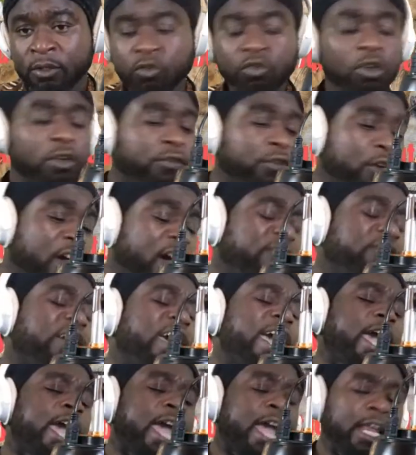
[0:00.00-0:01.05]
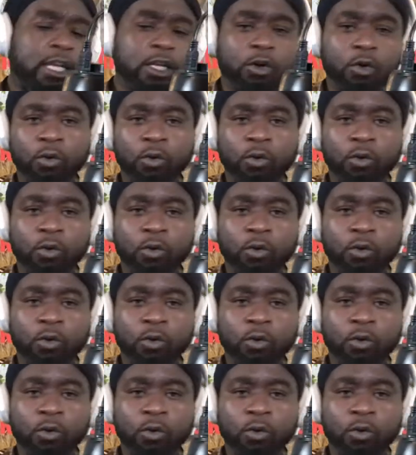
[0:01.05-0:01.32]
So if you have any